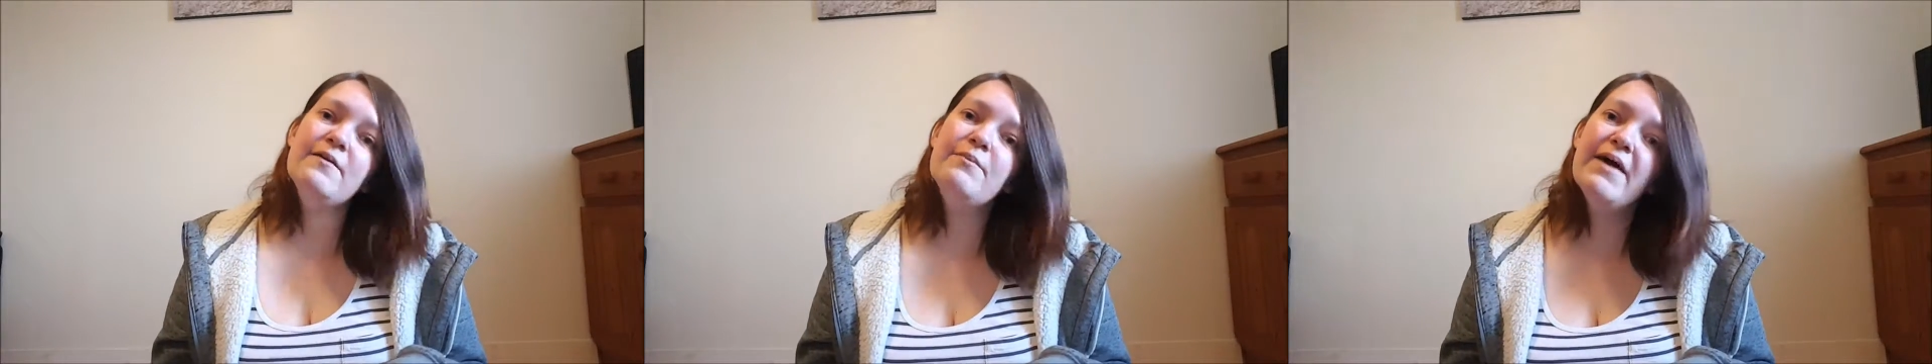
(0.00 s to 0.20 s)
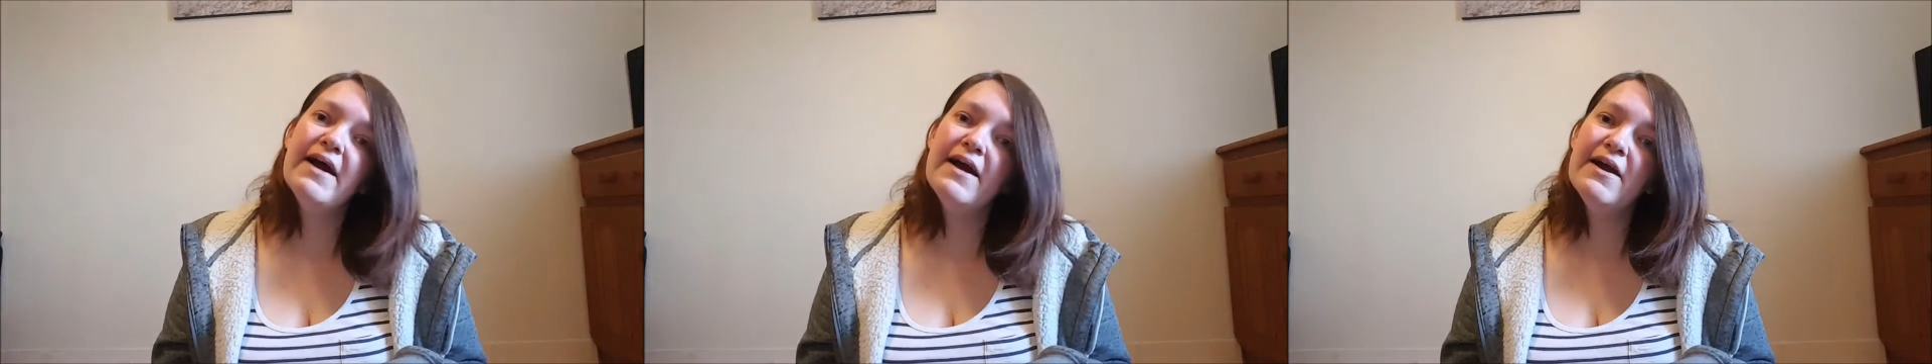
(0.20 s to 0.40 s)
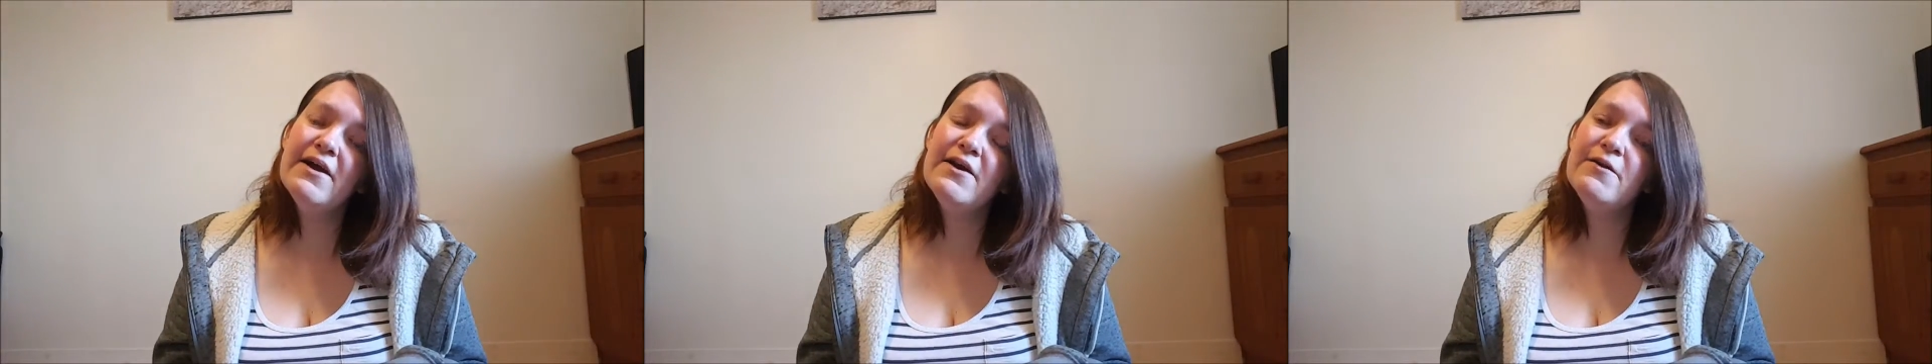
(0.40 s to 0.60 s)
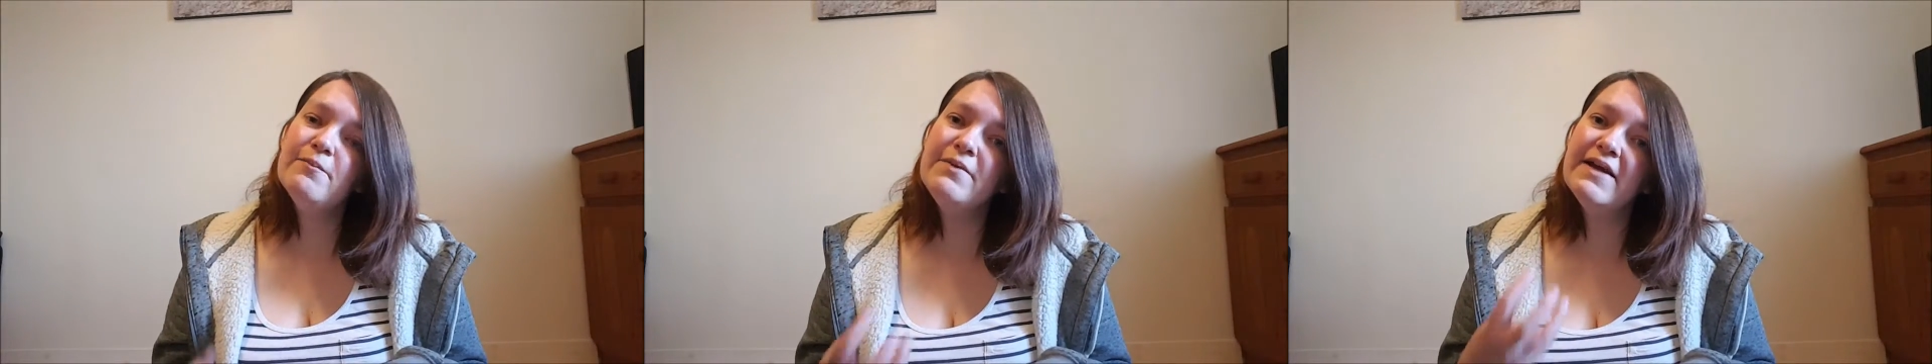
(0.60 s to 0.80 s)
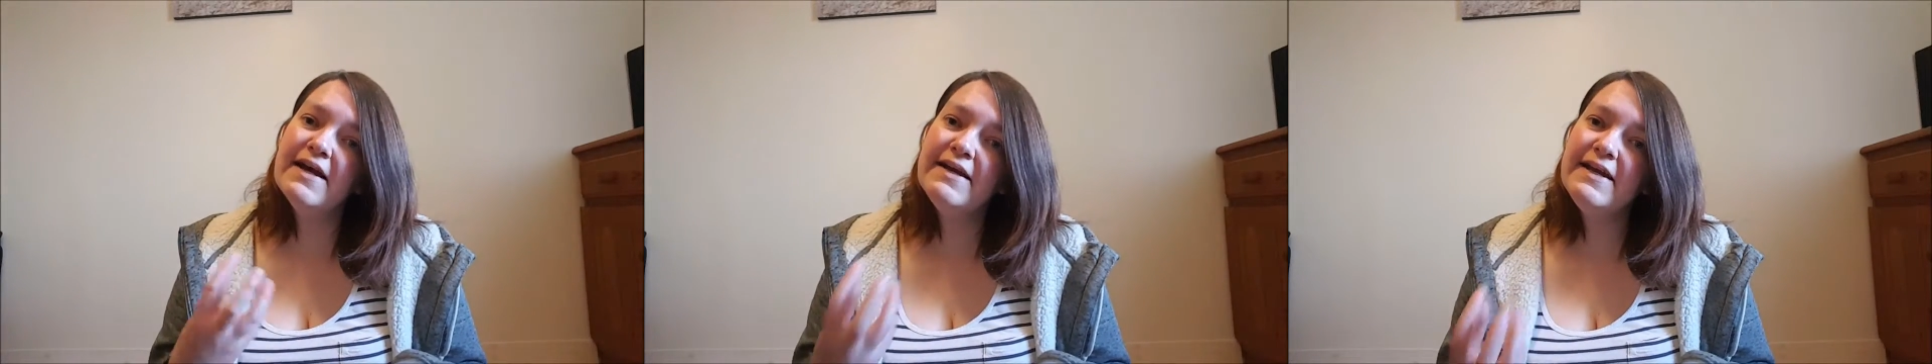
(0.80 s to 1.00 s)
about
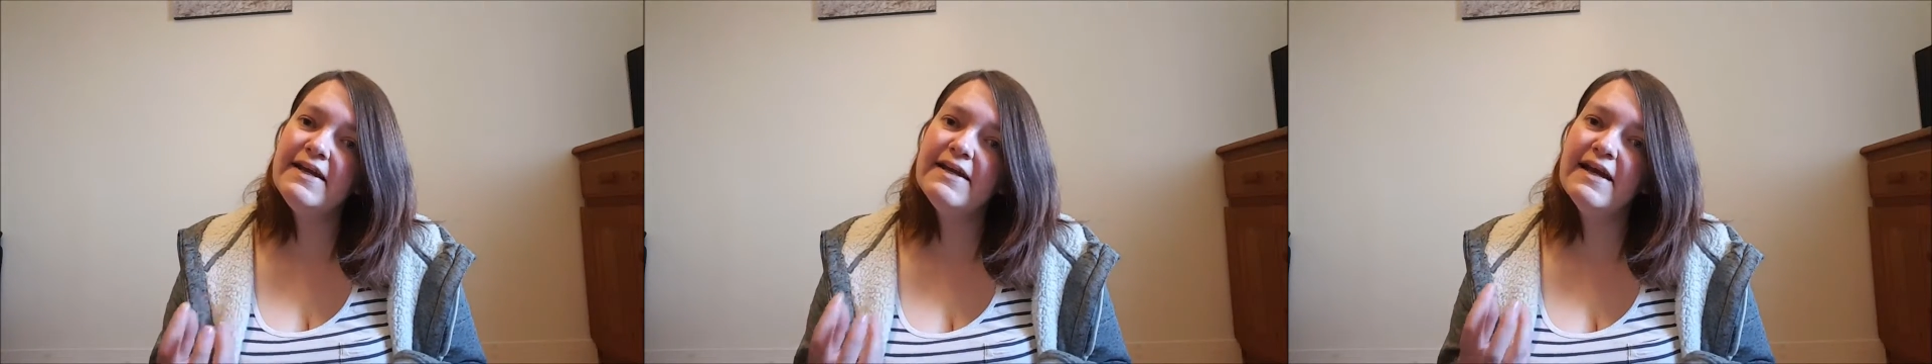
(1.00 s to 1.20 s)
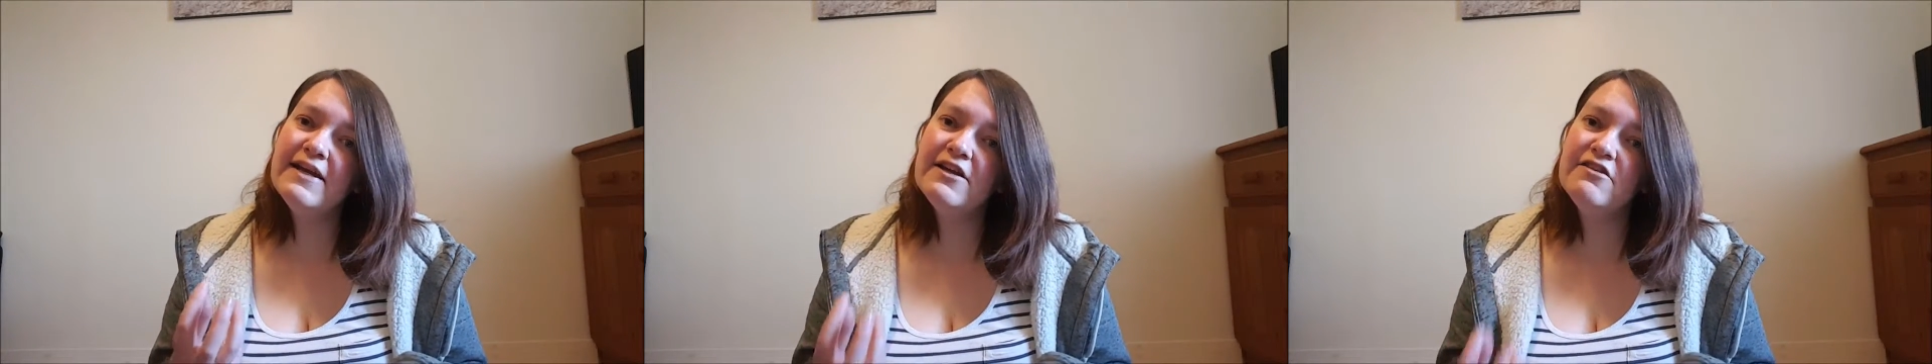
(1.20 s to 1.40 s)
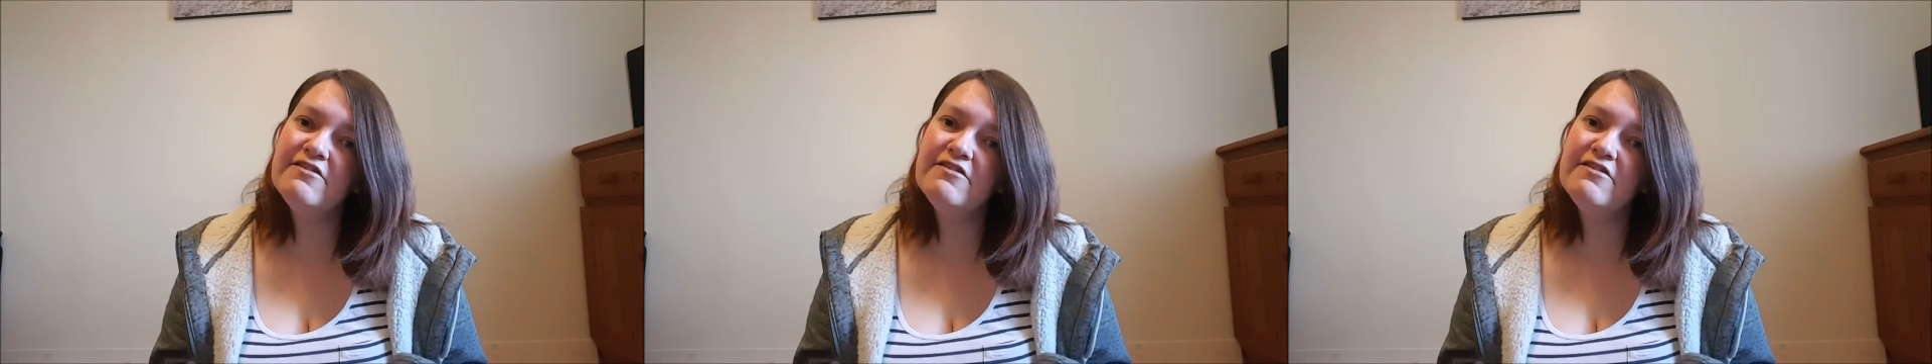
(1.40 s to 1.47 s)
planning and